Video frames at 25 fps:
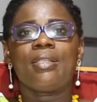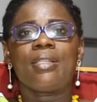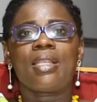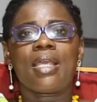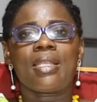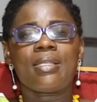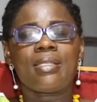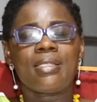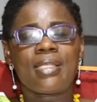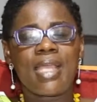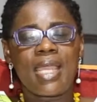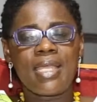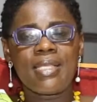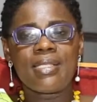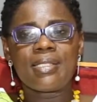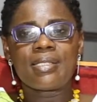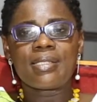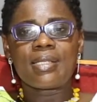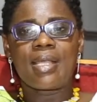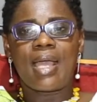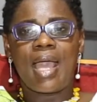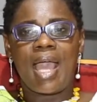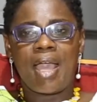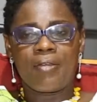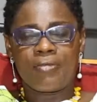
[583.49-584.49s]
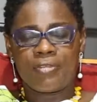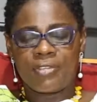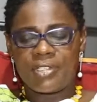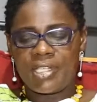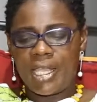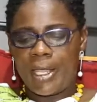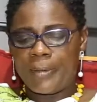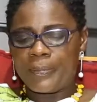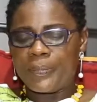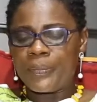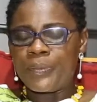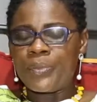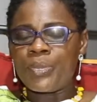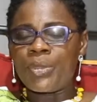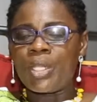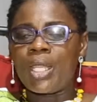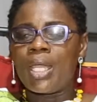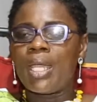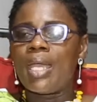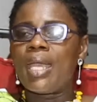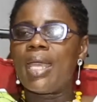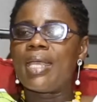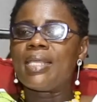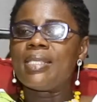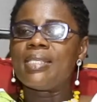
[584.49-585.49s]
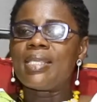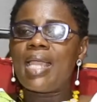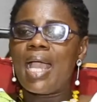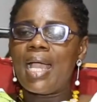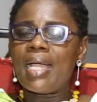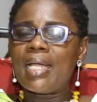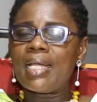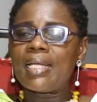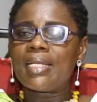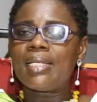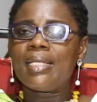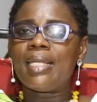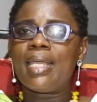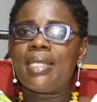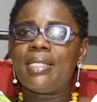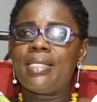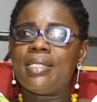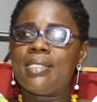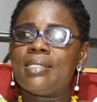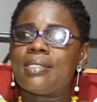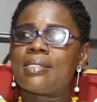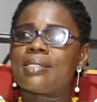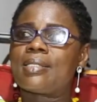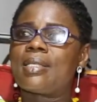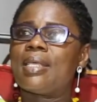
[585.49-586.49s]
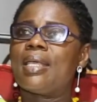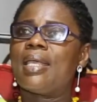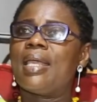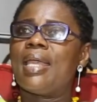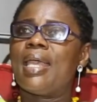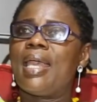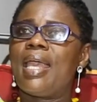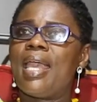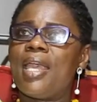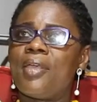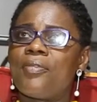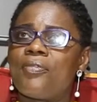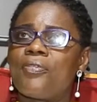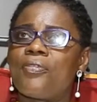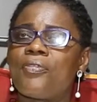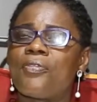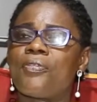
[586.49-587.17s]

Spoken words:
the days after. Young ladies, if